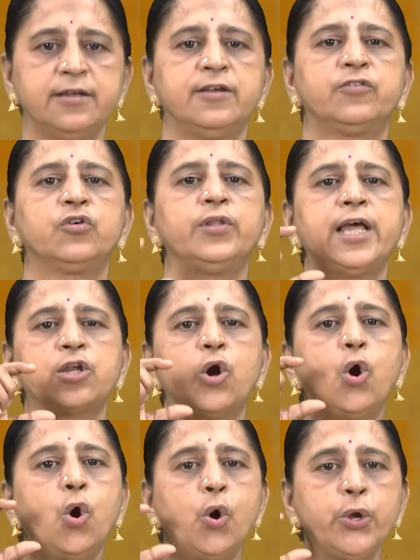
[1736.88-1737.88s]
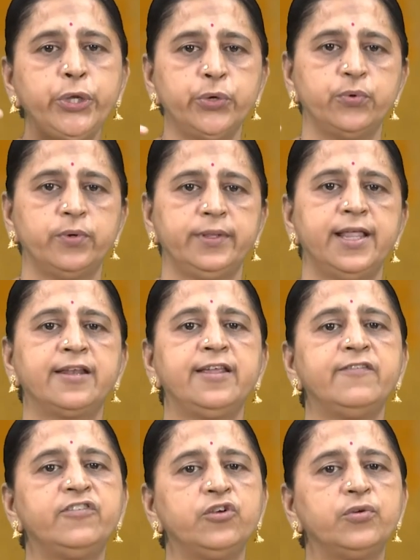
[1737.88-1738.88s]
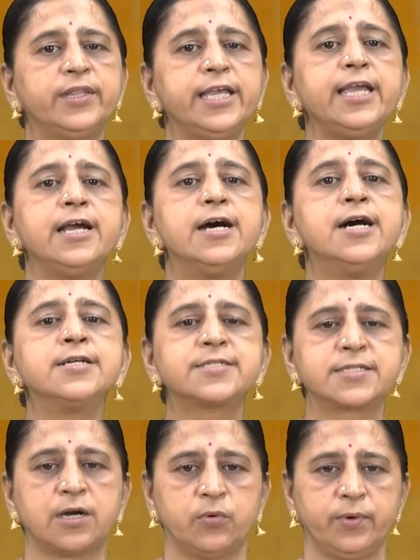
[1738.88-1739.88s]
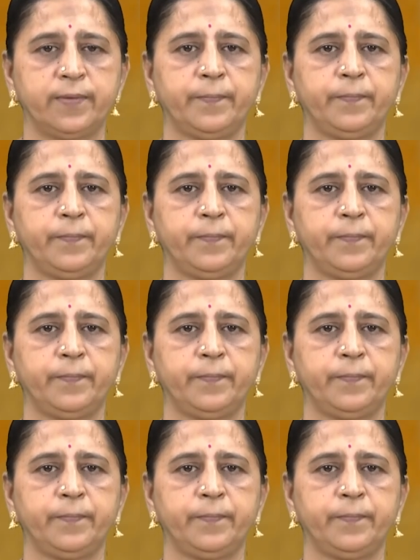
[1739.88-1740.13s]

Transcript: So that O-U, that gives you the sound.